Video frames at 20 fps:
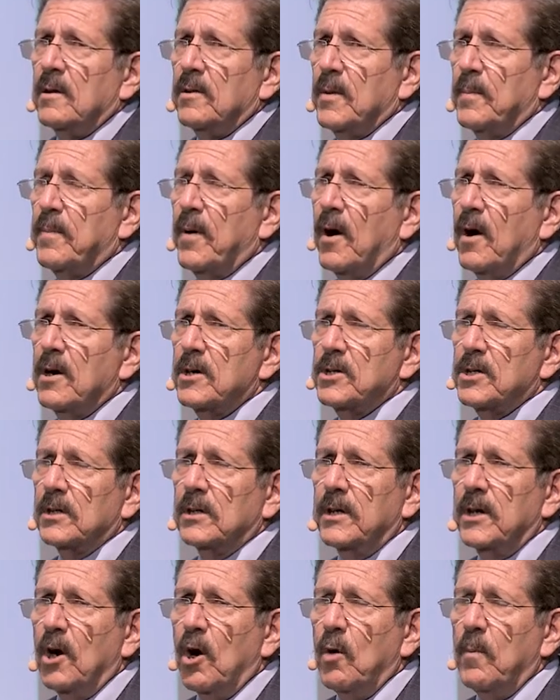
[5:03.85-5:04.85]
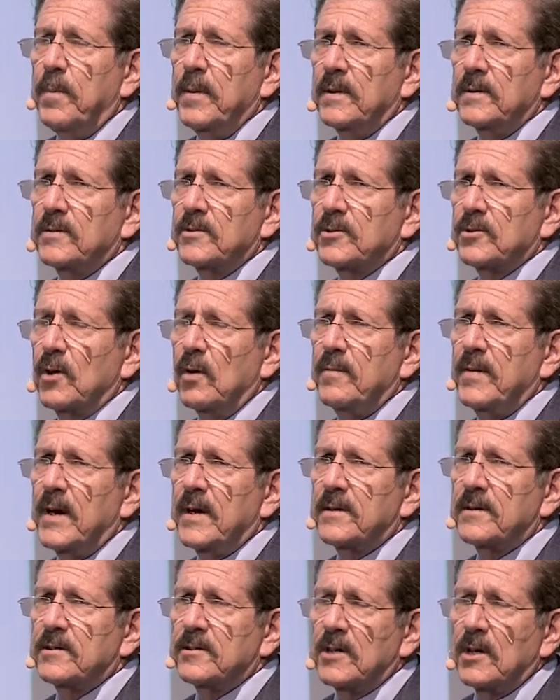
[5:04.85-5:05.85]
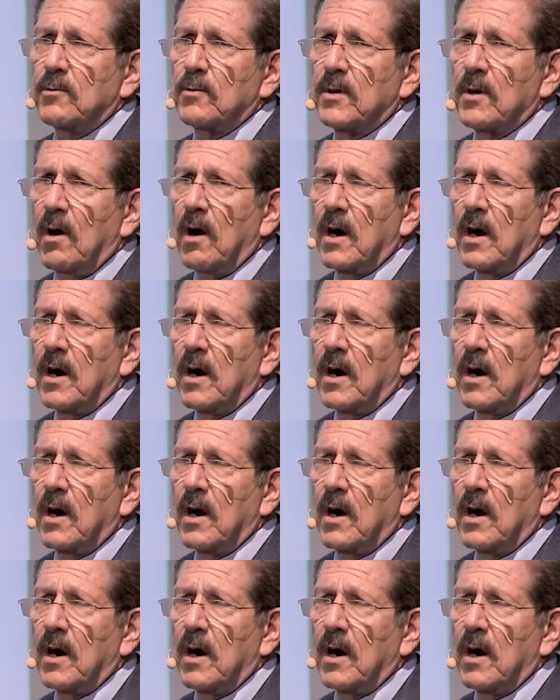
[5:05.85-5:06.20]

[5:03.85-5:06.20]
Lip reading: the partially opened Soviet secret